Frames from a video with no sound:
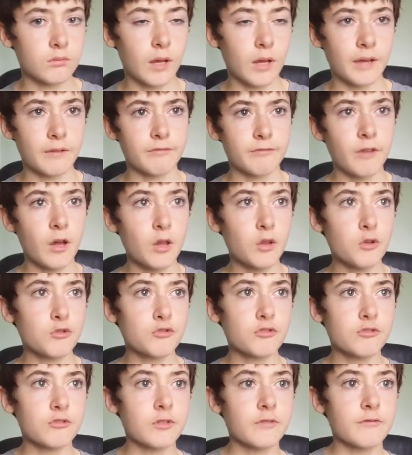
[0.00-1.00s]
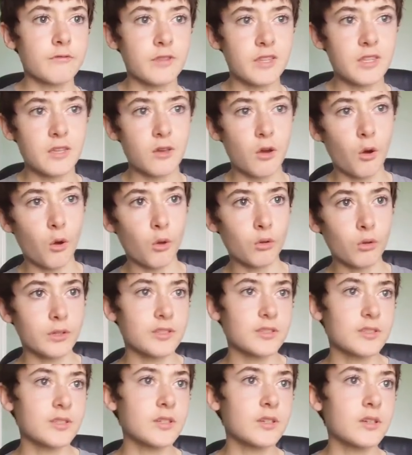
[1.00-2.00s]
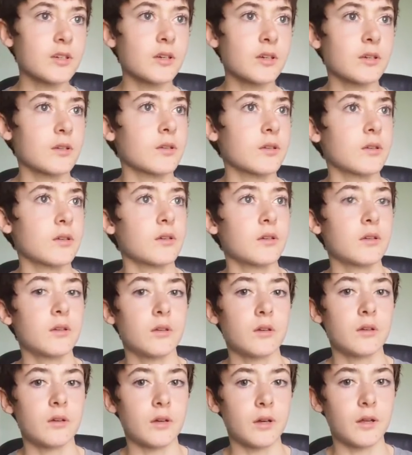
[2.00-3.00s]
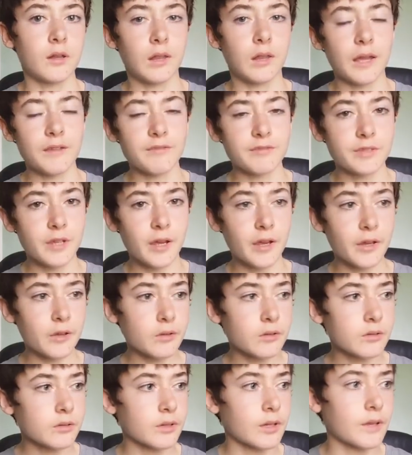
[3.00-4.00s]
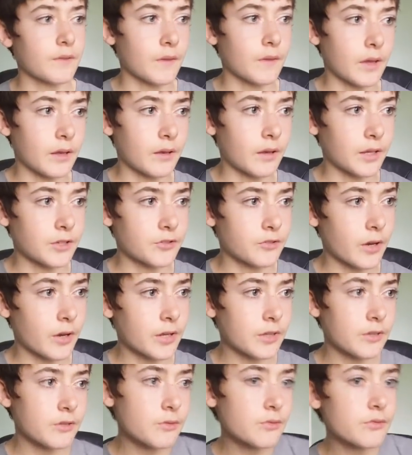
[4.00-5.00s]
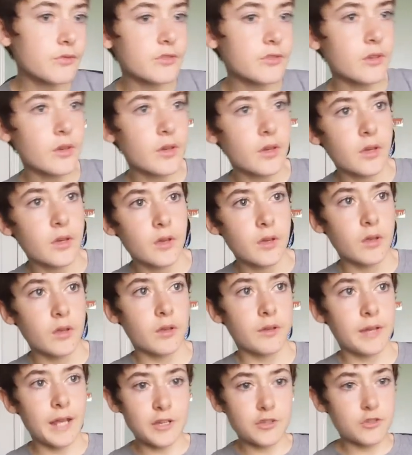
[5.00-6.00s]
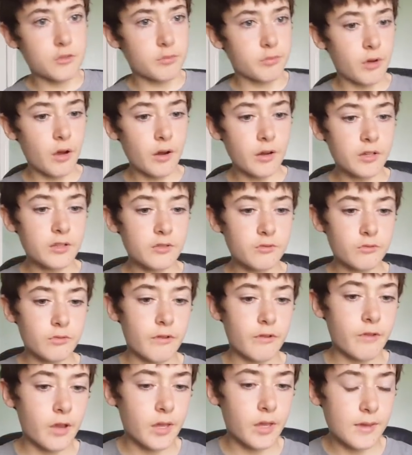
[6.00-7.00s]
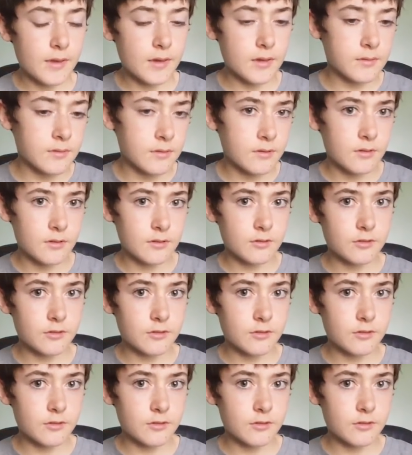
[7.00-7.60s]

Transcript: I follow sort of the holistic lifestyle in that I try to use natural products wherever I can.